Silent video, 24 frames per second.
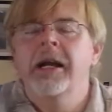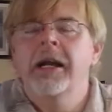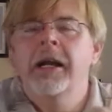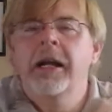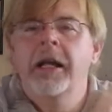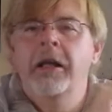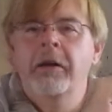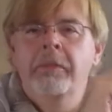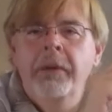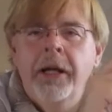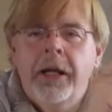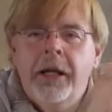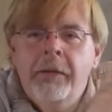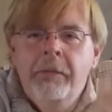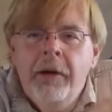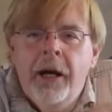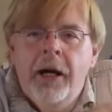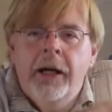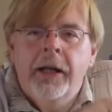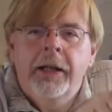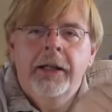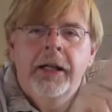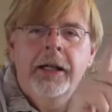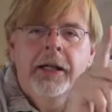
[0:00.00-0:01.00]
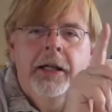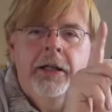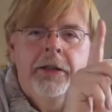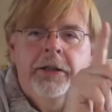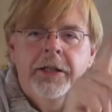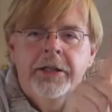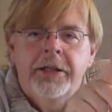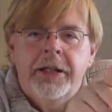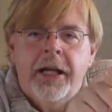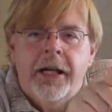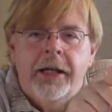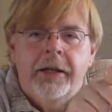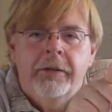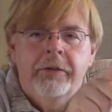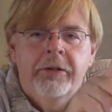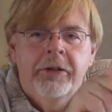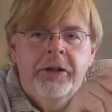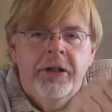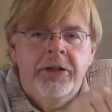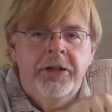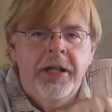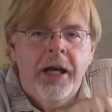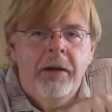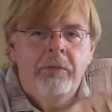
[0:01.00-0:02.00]
He'll make a mark and then he'll decide,
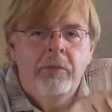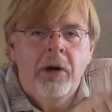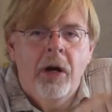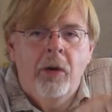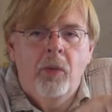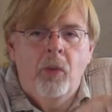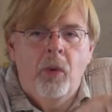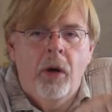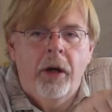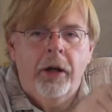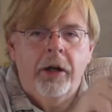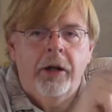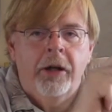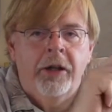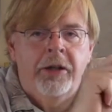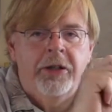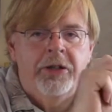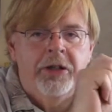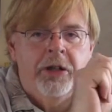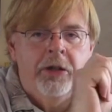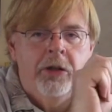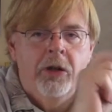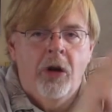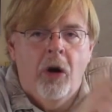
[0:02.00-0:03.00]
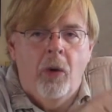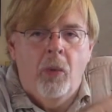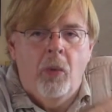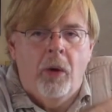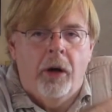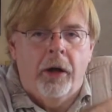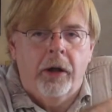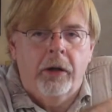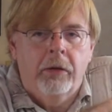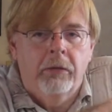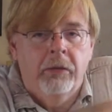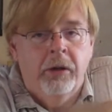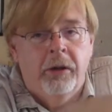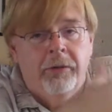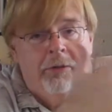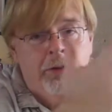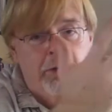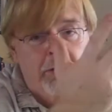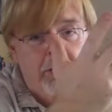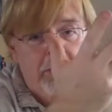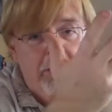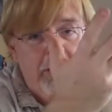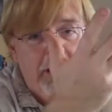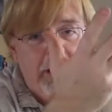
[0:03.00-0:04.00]
does that mark work or does it not work? You know, if
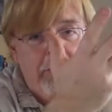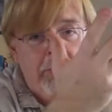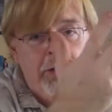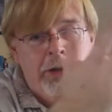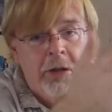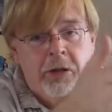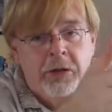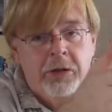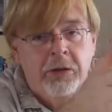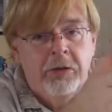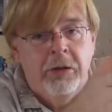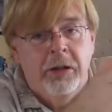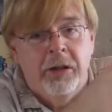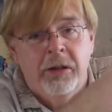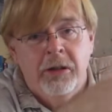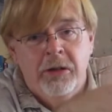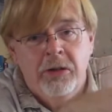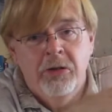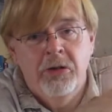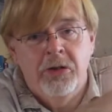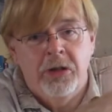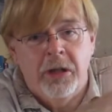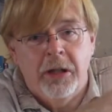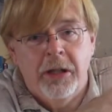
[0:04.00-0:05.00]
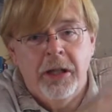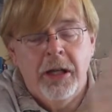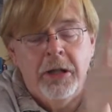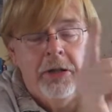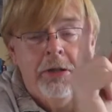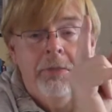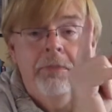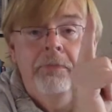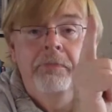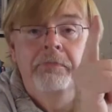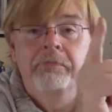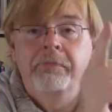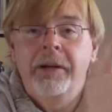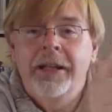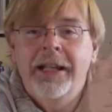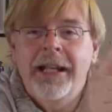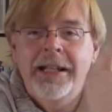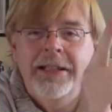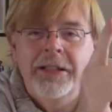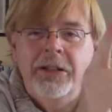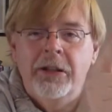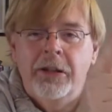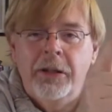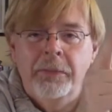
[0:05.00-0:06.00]
you're good at what you're doing, it usually does, but
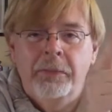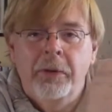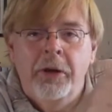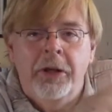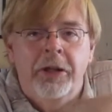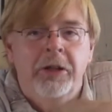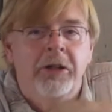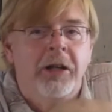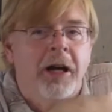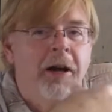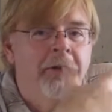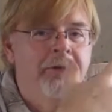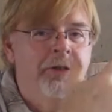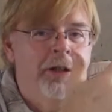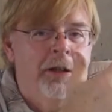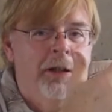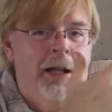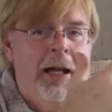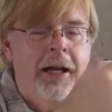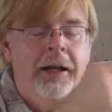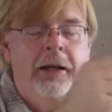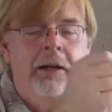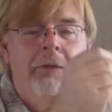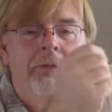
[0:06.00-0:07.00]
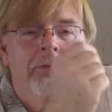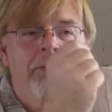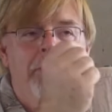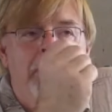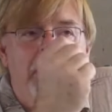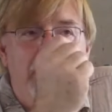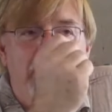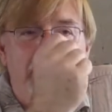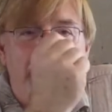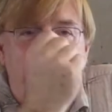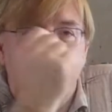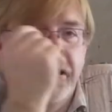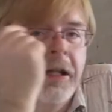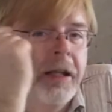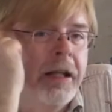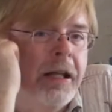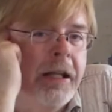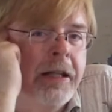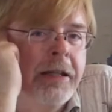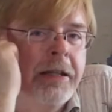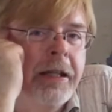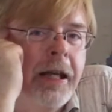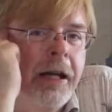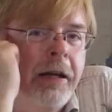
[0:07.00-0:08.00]
that's not the point. You have to learn. And the
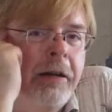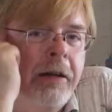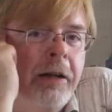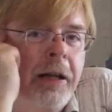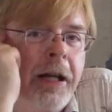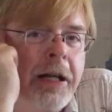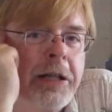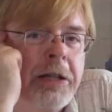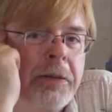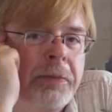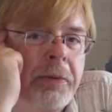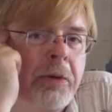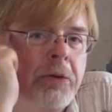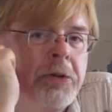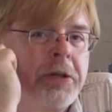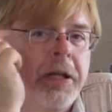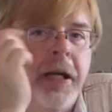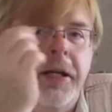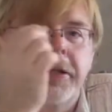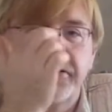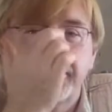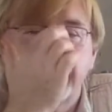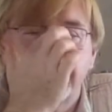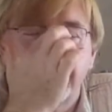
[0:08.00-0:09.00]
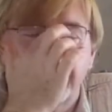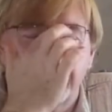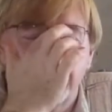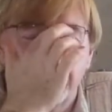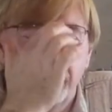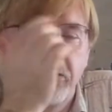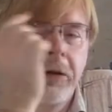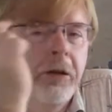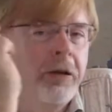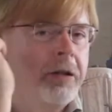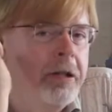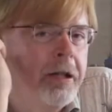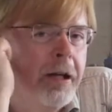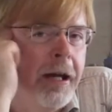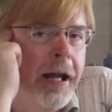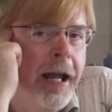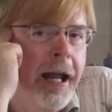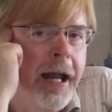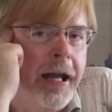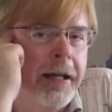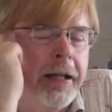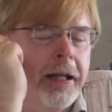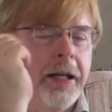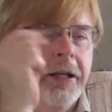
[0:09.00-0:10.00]
internalized process that's going on in your
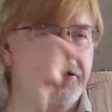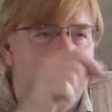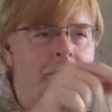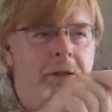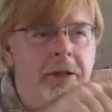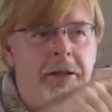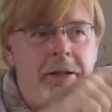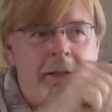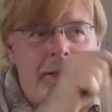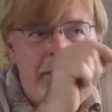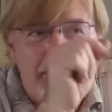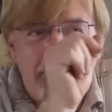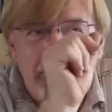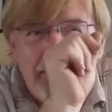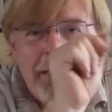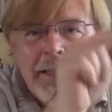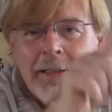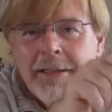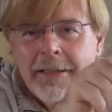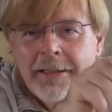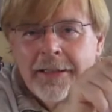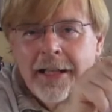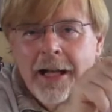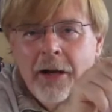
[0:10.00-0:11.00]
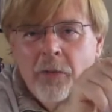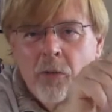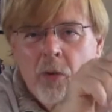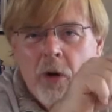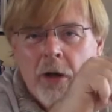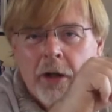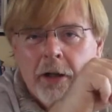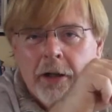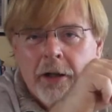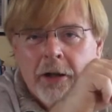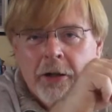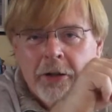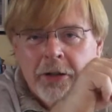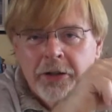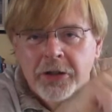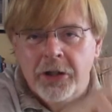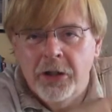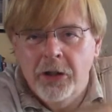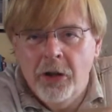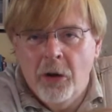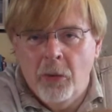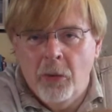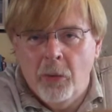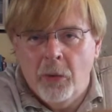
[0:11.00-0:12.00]
head is, does that work or does it
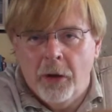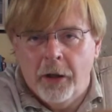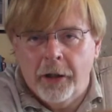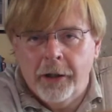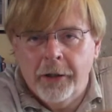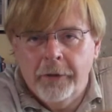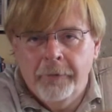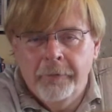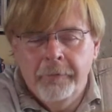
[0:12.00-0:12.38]
not work?